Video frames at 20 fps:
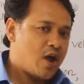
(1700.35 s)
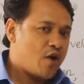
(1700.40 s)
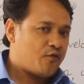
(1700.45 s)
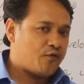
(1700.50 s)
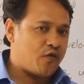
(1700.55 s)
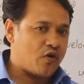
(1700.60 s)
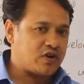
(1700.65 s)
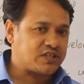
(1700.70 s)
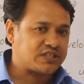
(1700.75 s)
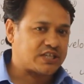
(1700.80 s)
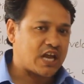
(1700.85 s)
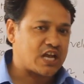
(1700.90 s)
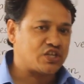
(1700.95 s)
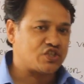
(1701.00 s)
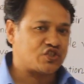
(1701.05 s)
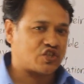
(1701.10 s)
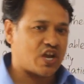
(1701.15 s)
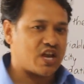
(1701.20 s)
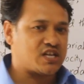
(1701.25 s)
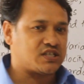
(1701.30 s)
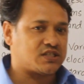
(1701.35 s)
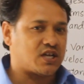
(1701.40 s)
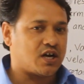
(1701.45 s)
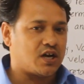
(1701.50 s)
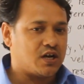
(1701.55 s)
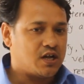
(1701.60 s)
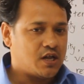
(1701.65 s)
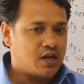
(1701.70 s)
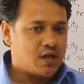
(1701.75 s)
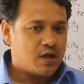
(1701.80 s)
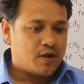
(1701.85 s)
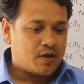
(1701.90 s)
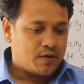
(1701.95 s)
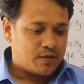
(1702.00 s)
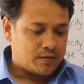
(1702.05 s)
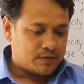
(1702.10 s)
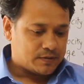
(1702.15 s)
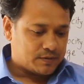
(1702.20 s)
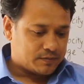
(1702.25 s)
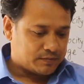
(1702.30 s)
Force can change the
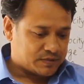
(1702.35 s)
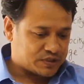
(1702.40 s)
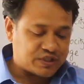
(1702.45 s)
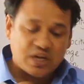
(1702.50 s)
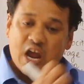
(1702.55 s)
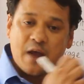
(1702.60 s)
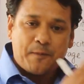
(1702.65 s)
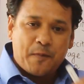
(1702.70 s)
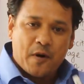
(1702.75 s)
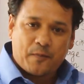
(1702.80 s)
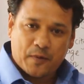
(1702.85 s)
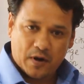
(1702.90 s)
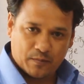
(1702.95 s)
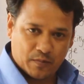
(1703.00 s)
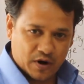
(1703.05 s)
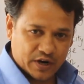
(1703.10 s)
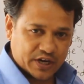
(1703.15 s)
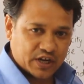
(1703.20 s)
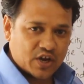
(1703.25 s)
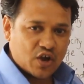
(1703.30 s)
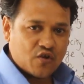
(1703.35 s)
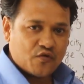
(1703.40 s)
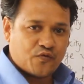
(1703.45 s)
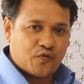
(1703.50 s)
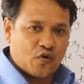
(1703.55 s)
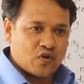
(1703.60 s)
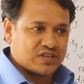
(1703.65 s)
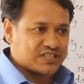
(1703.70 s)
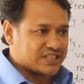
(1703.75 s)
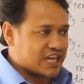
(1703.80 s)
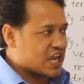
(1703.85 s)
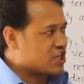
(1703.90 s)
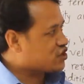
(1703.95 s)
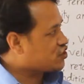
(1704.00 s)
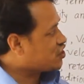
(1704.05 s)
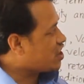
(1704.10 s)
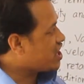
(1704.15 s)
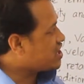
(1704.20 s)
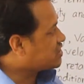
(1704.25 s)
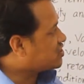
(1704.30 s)
shape of a body. Force can
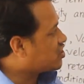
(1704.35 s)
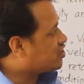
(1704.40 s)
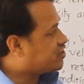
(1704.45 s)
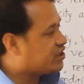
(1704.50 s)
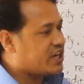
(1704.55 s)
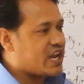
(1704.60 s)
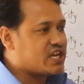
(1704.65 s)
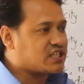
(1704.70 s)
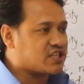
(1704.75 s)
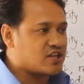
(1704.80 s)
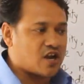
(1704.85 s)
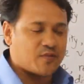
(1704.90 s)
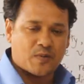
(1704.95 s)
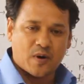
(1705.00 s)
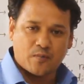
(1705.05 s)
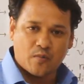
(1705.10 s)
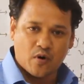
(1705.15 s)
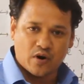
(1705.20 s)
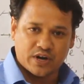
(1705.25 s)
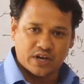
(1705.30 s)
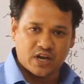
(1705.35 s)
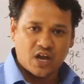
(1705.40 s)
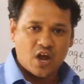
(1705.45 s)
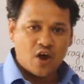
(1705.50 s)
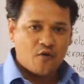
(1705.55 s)
change the direction of a body.